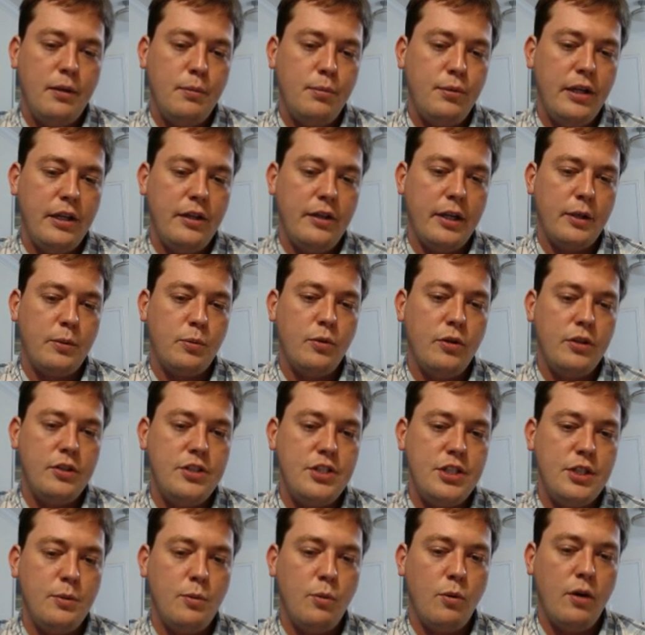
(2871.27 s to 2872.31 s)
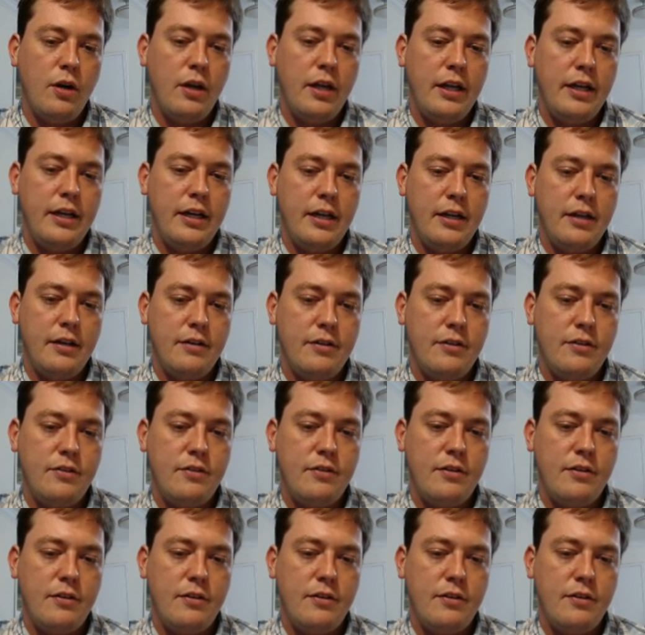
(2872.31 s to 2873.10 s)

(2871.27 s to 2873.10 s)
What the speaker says: play like rook g1, and